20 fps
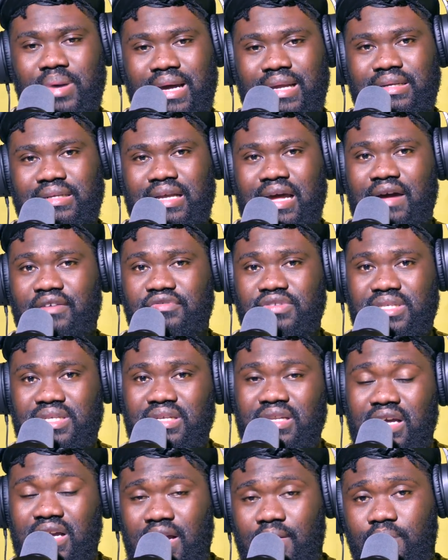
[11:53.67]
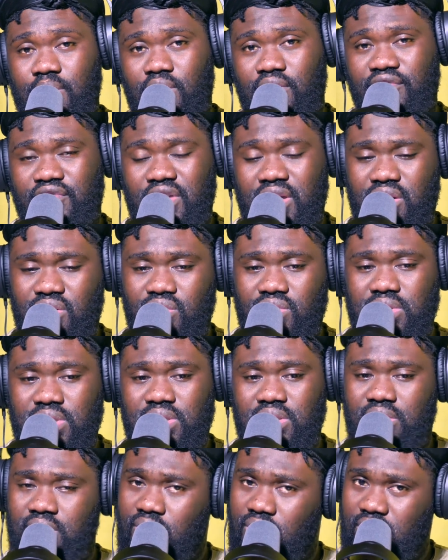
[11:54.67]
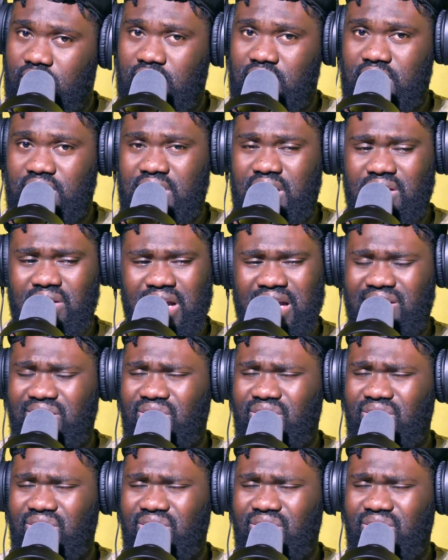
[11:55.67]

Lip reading: but I've seen a couple of videos on the channel.